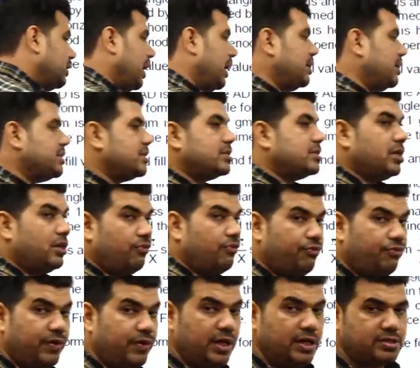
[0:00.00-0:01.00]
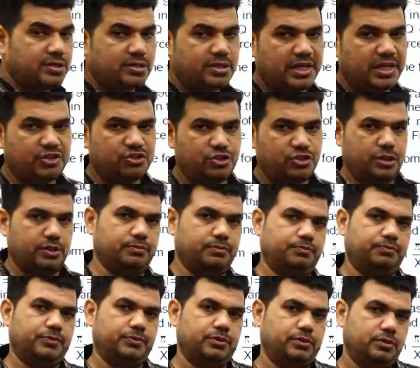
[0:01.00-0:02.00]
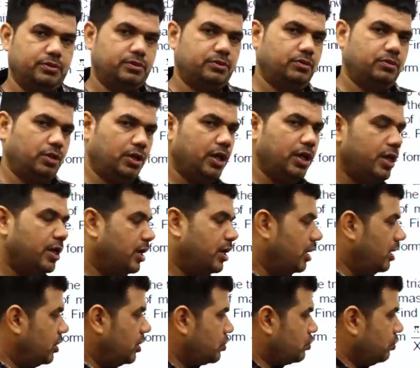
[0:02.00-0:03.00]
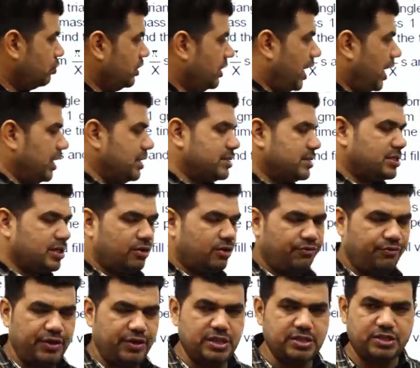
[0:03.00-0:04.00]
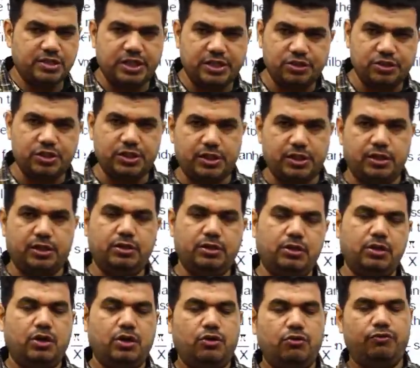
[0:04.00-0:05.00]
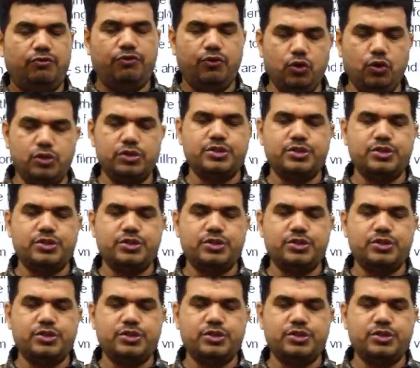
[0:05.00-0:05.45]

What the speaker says: that surface tension, okay, so that surface tension, force